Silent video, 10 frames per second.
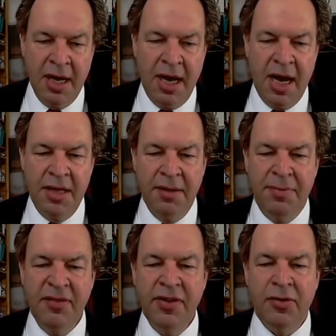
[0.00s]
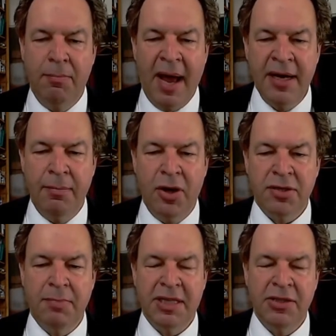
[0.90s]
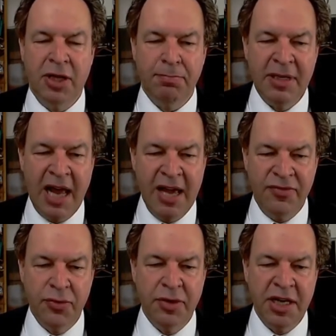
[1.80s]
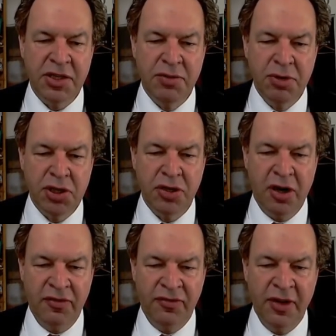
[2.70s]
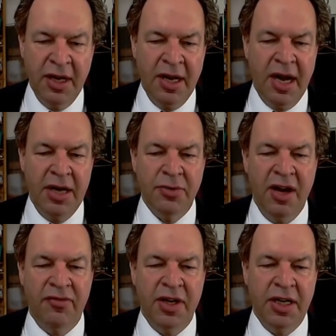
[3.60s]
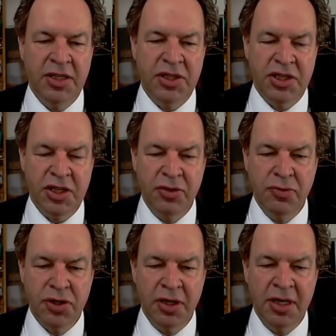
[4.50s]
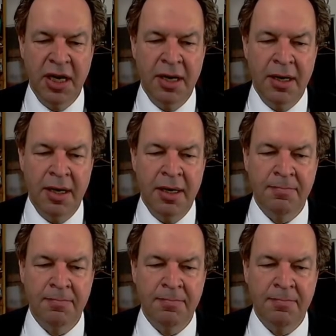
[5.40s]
The PV combiner box must not be live, so you can switch it off. You have usually a